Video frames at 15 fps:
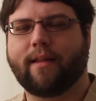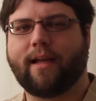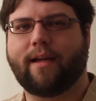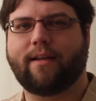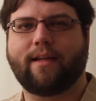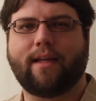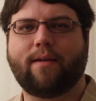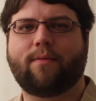
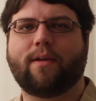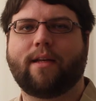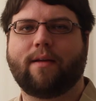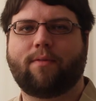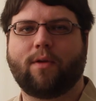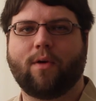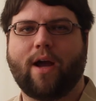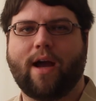And even
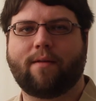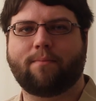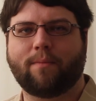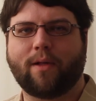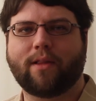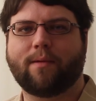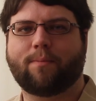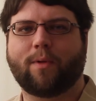if you have
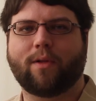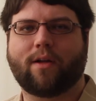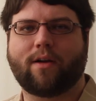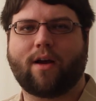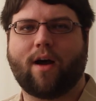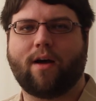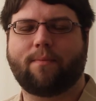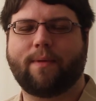multiple
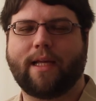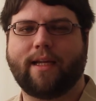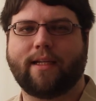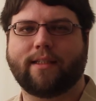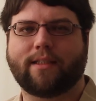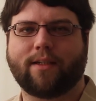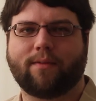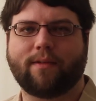
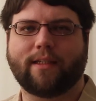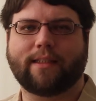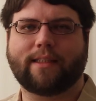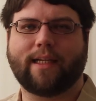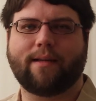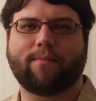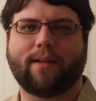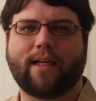copies of the
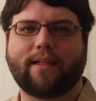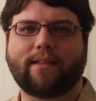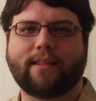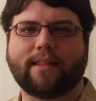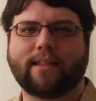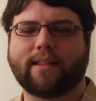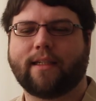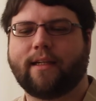same
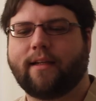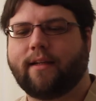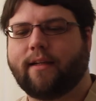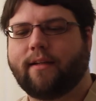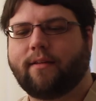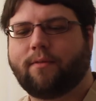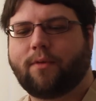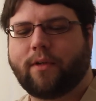lens,
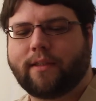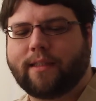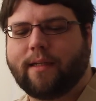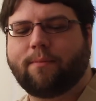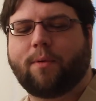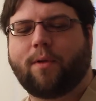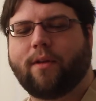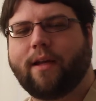for
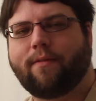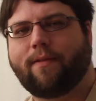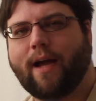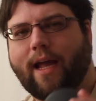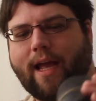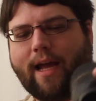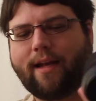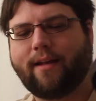example, if
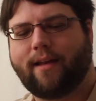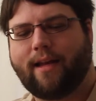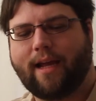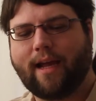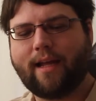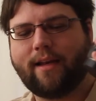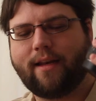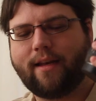I had
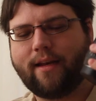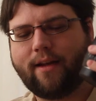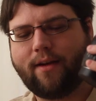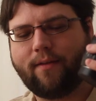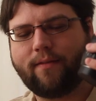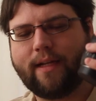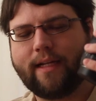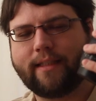10
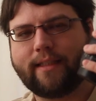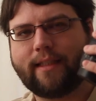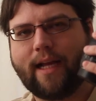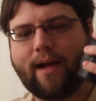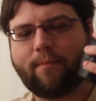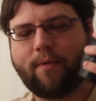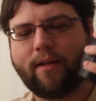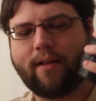of these
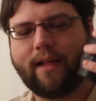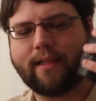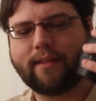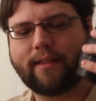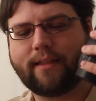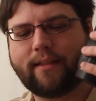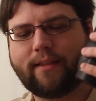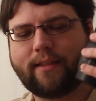Tamron
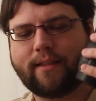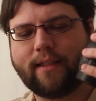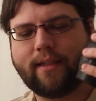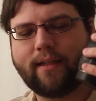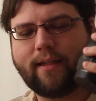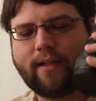lenses,